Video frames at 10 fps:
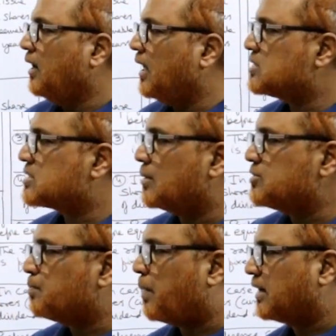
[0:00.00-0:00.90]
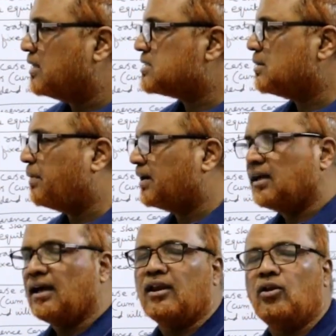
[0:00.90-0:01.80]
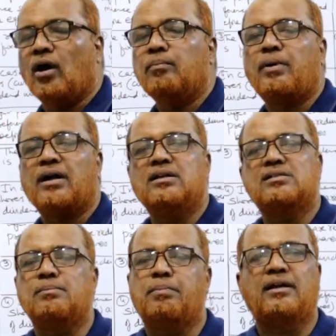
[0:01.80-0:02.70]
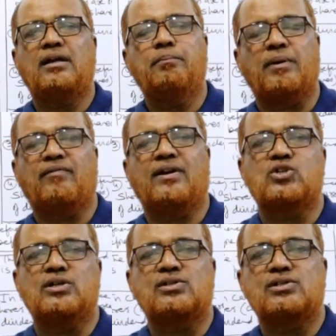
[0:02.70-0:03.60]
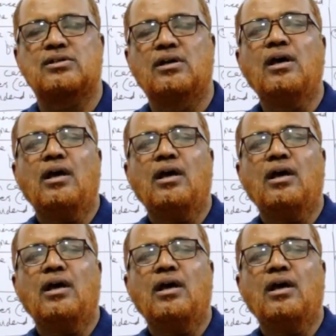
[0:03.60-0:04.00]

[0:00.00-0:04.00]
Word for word: Next comes participating and non-participating preference shares.